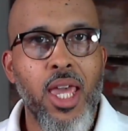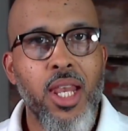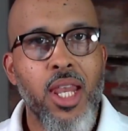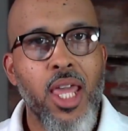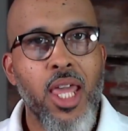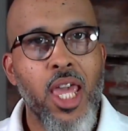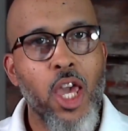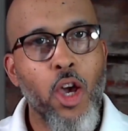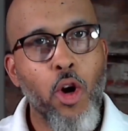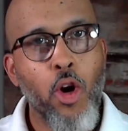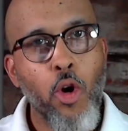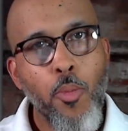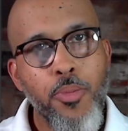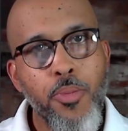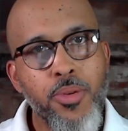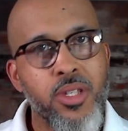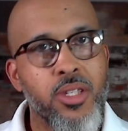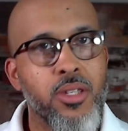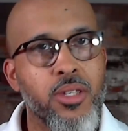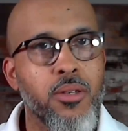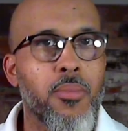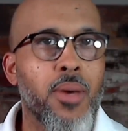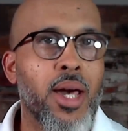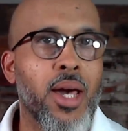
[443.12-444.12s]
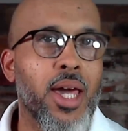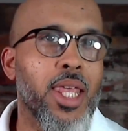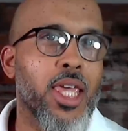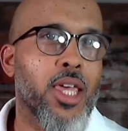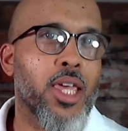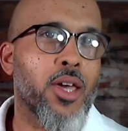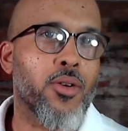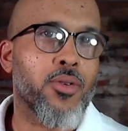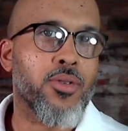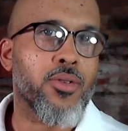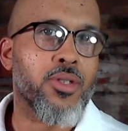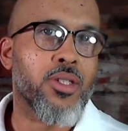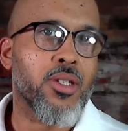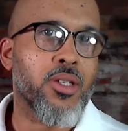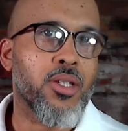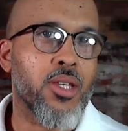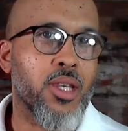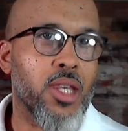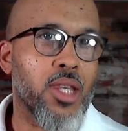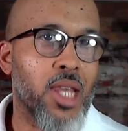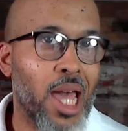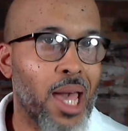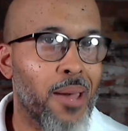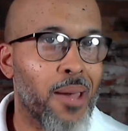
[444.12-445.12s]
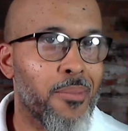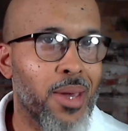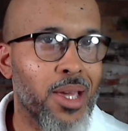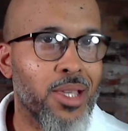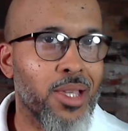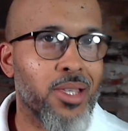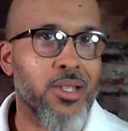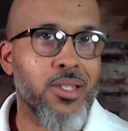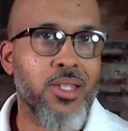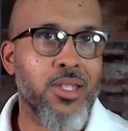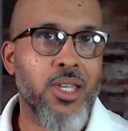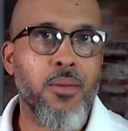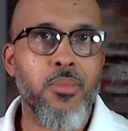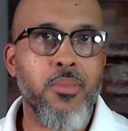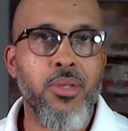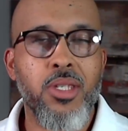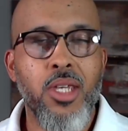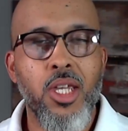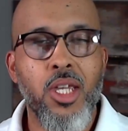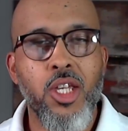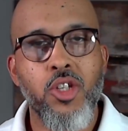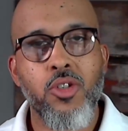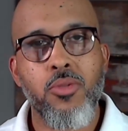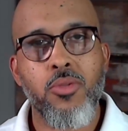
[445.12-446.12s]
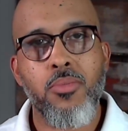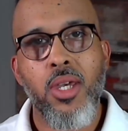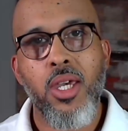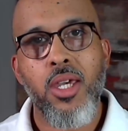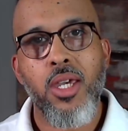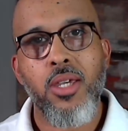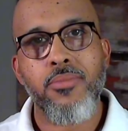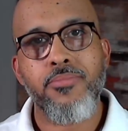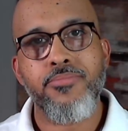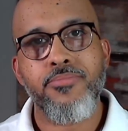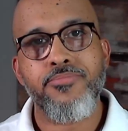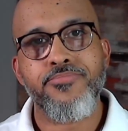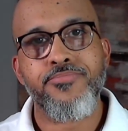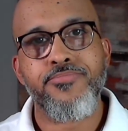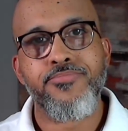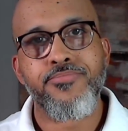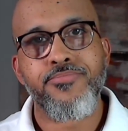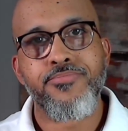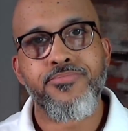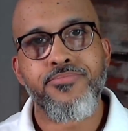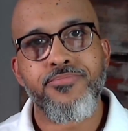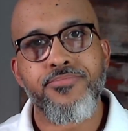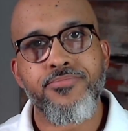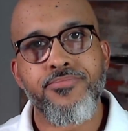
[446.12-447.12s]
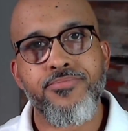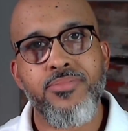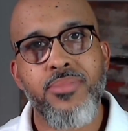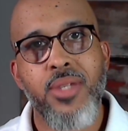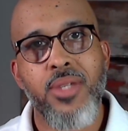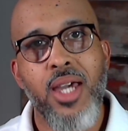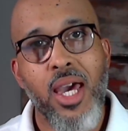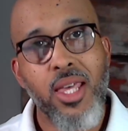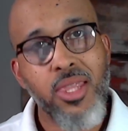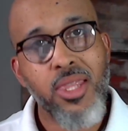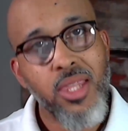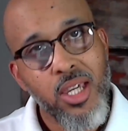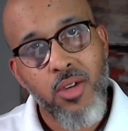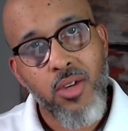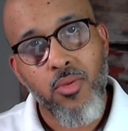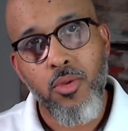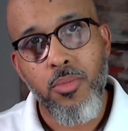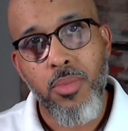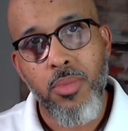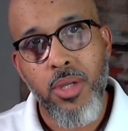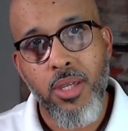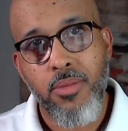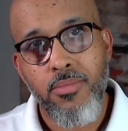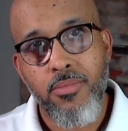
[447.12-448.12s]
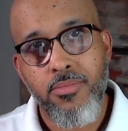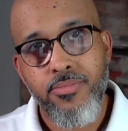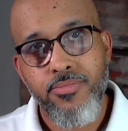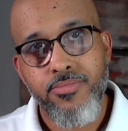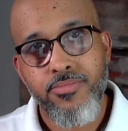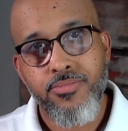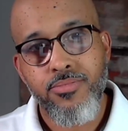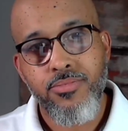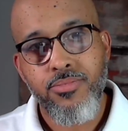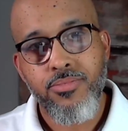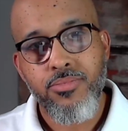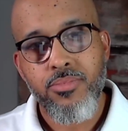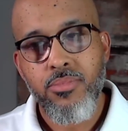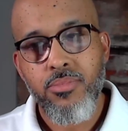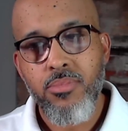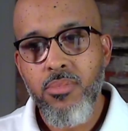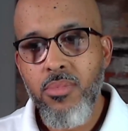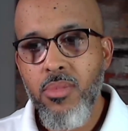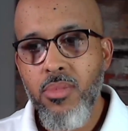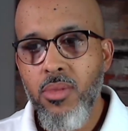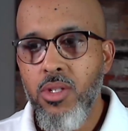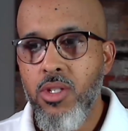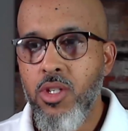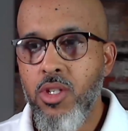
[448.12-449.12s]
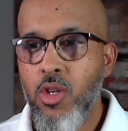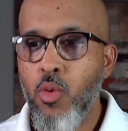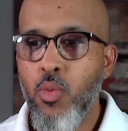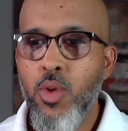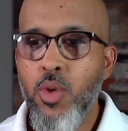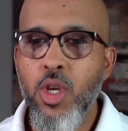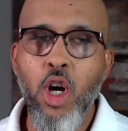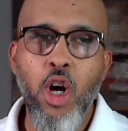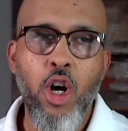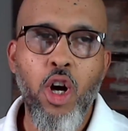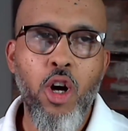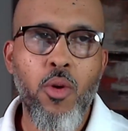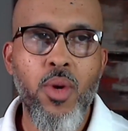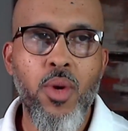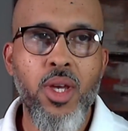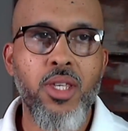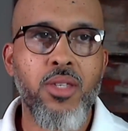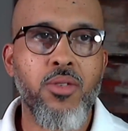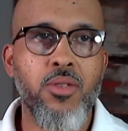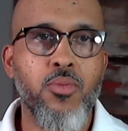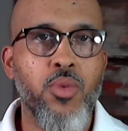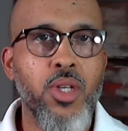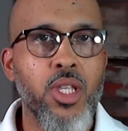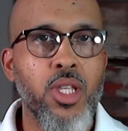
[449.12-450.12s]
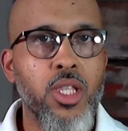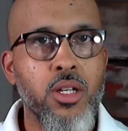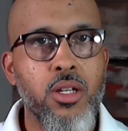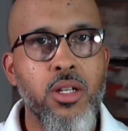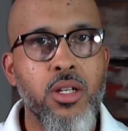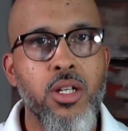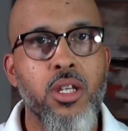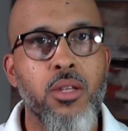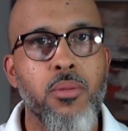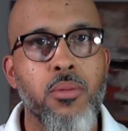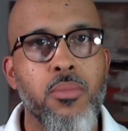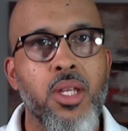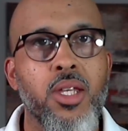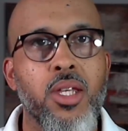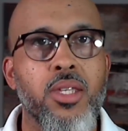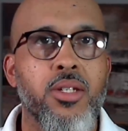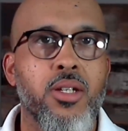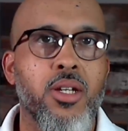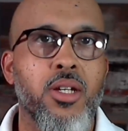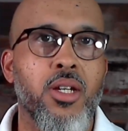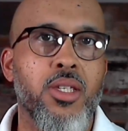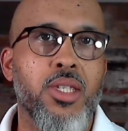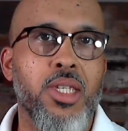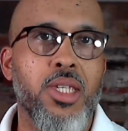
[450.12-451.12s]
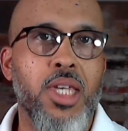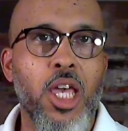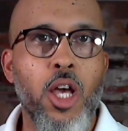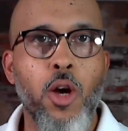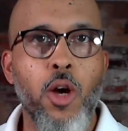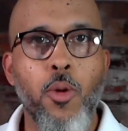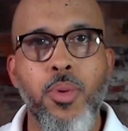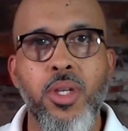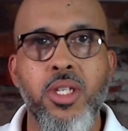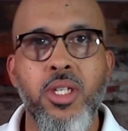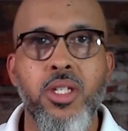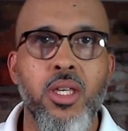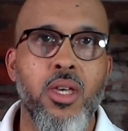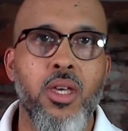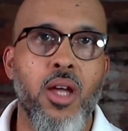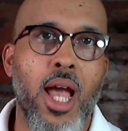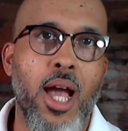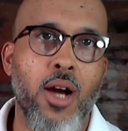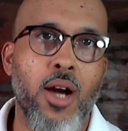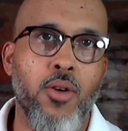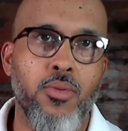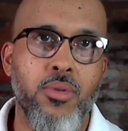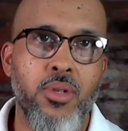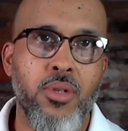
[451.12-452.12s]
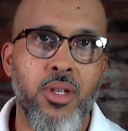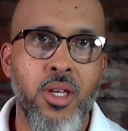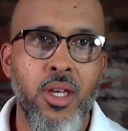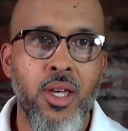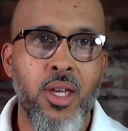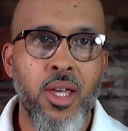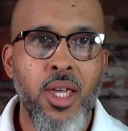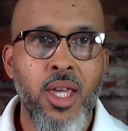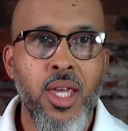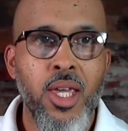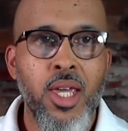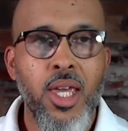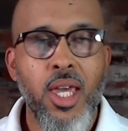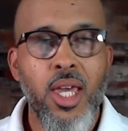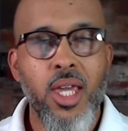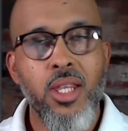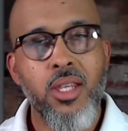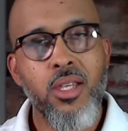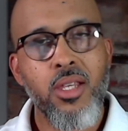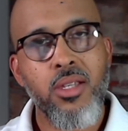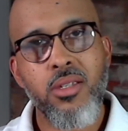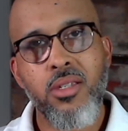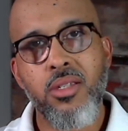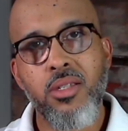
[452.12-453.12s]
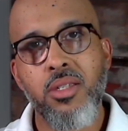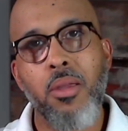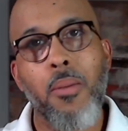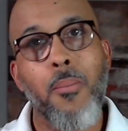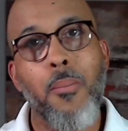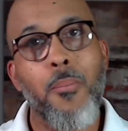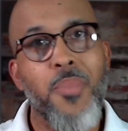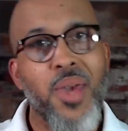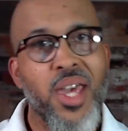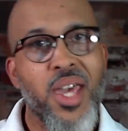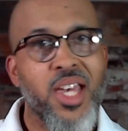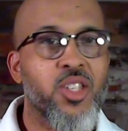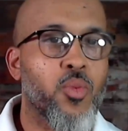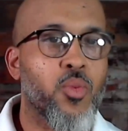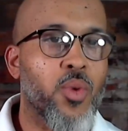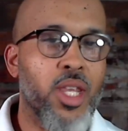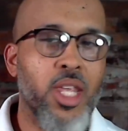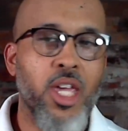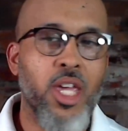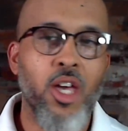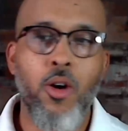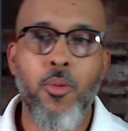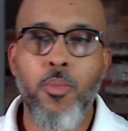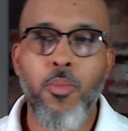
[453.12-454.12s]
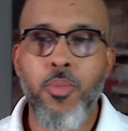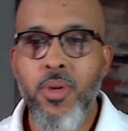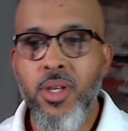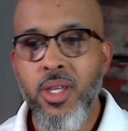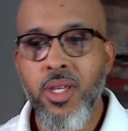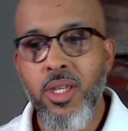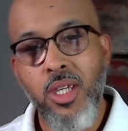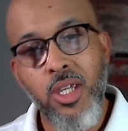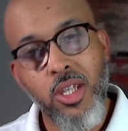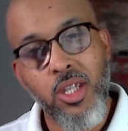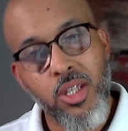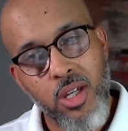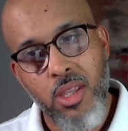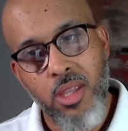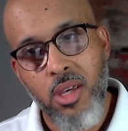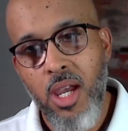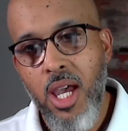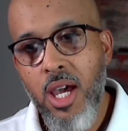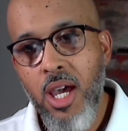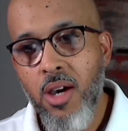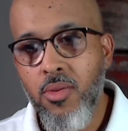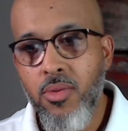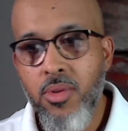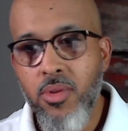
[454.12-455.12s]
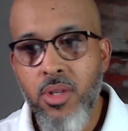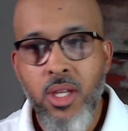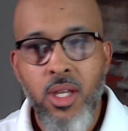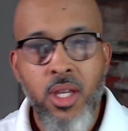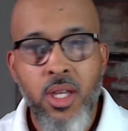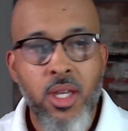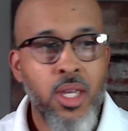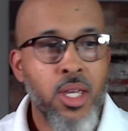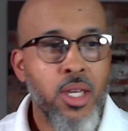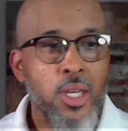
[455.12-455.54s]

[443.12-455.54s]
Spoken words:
and help somebody else not make the same mistakes you made? I think it would be. So we learn in the military to help each other out. And this is the best way to help each other out.